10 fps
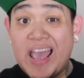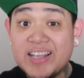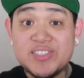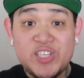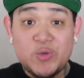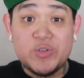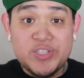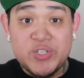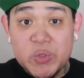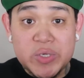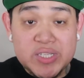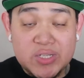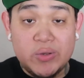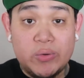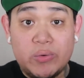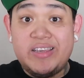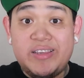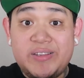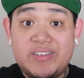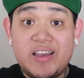As he was doing so,
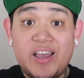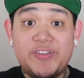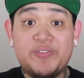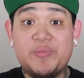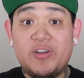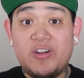he died from a